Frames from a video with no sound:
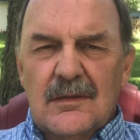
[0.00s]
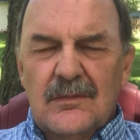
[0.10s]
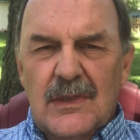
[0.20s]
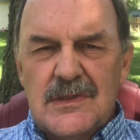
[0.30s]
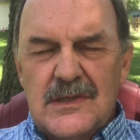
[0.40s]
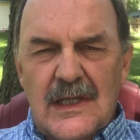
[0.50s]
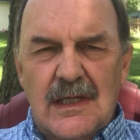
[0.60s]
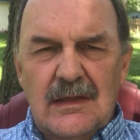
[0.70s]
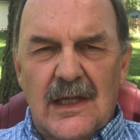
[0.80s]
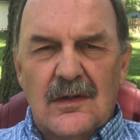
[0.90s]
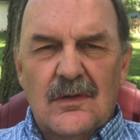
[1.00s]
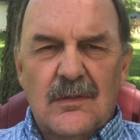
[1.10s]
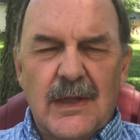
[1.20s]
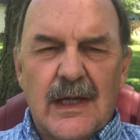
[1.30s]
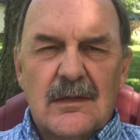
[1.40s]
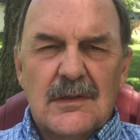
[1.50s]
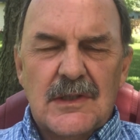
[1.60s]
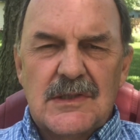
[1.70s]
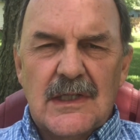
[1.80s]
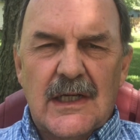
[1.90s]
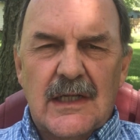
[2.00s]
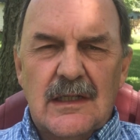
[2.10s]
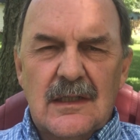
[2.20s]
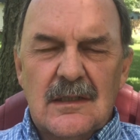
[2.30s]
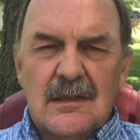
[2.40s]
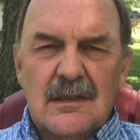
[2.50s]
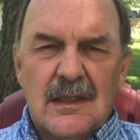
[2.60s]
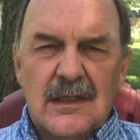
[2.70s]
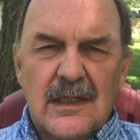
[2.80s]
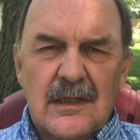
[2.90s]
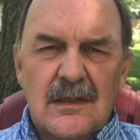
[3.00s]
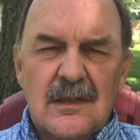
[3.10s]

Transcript: But setting that whole matter aside, again,